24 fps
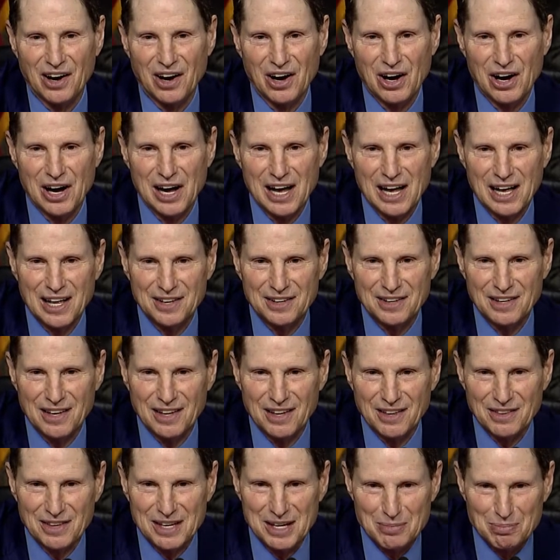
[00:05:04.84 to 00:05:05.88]
on
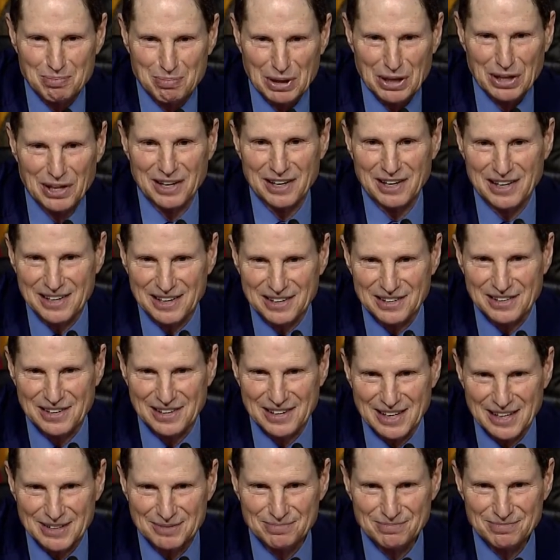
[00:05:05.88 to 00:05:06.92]
the ability
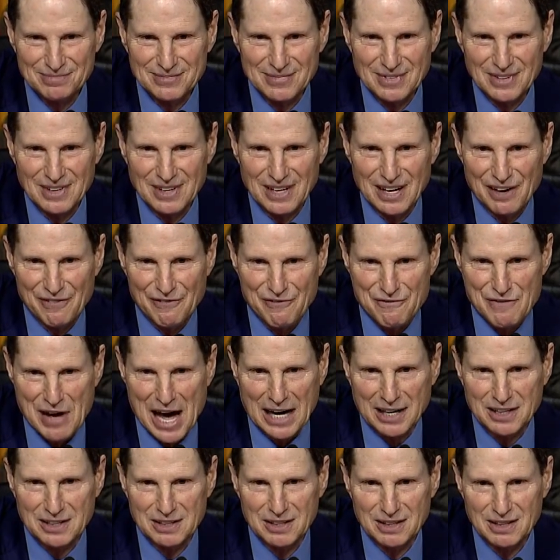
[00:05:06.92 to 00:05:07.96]
to
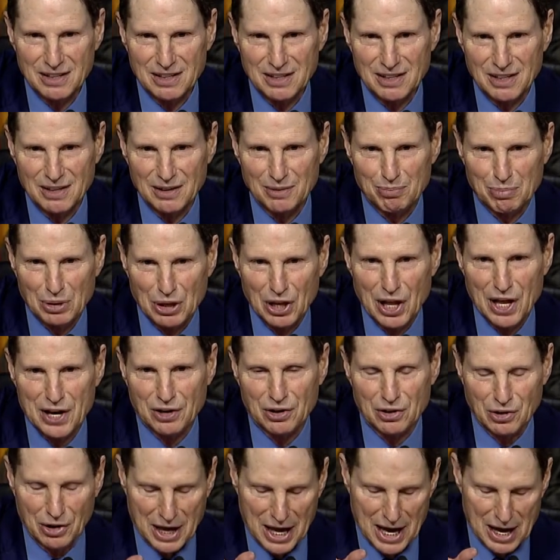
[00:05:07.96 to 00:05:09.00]
affect
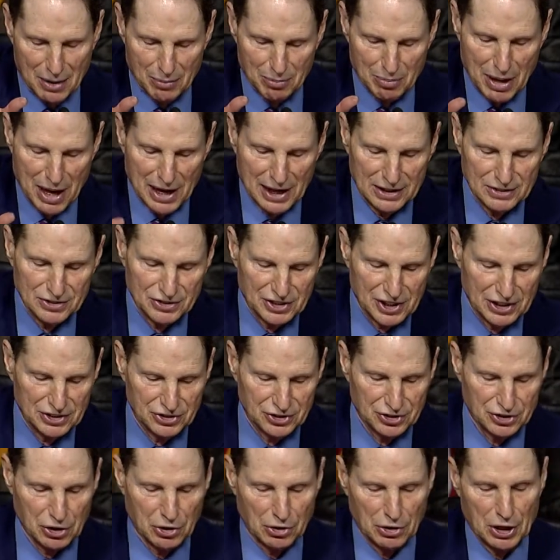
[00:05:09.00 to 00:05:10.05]
political campaigns. It's
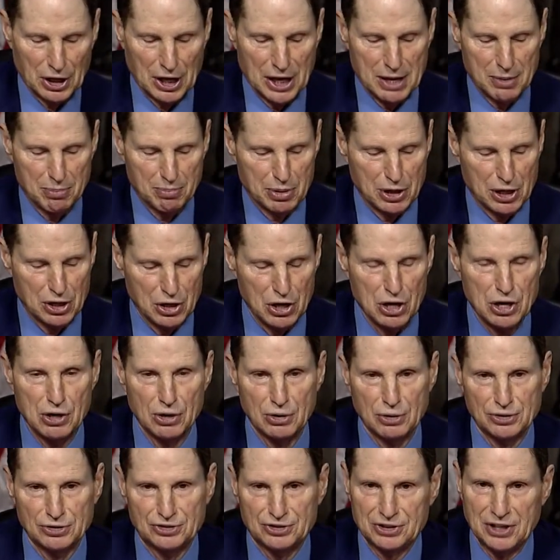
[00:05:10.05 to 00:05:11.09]
certainly been
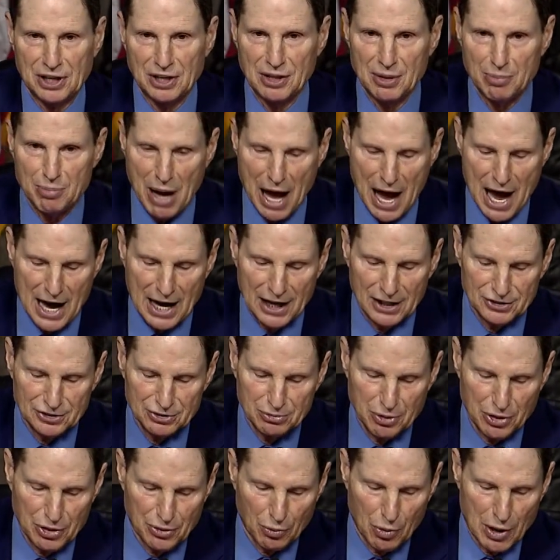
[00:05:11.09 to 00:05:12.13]
used in the past
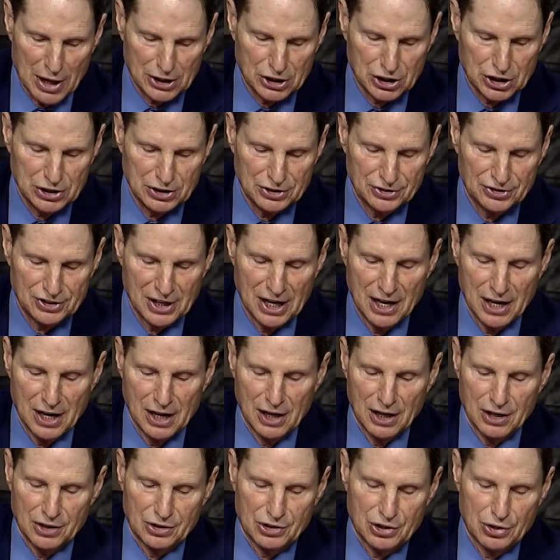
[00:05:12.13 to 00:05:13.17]
with the Russians
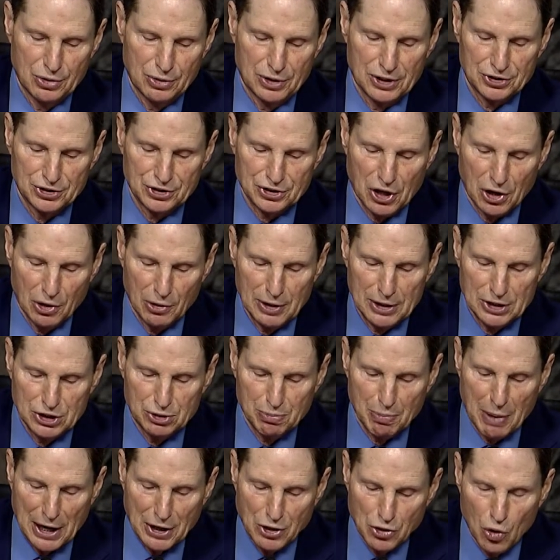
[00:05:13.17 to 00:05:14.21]
to discourage
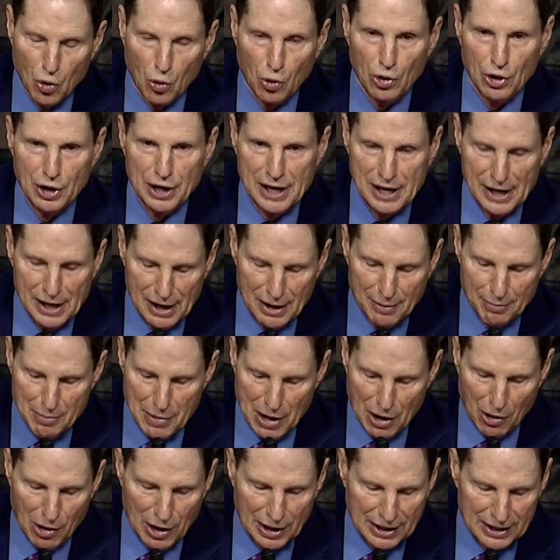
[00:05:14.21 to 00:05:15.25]
minority
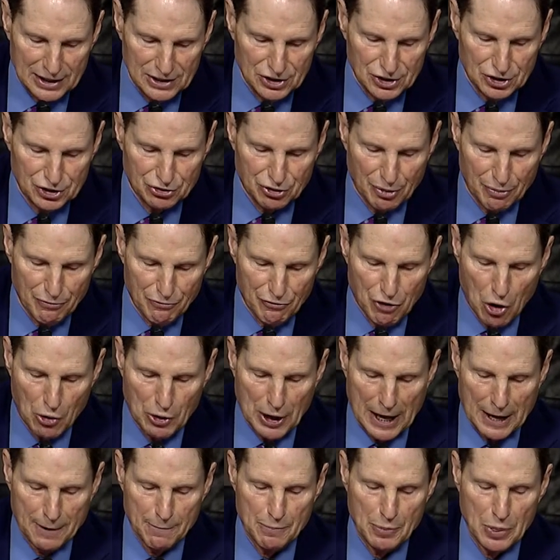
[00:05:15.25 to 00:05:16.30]
Americans from
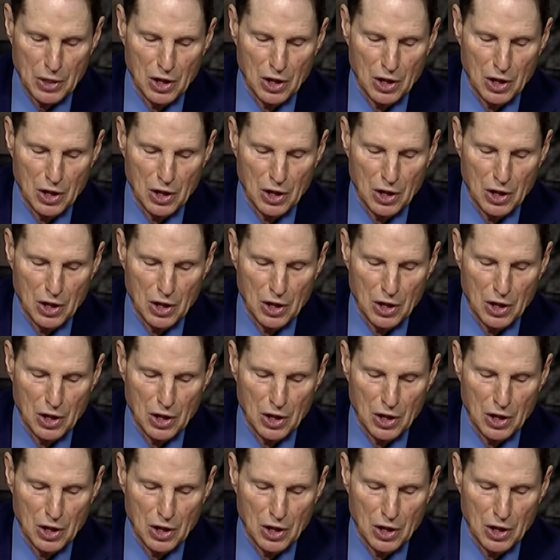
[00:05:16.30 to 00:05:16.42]
voting.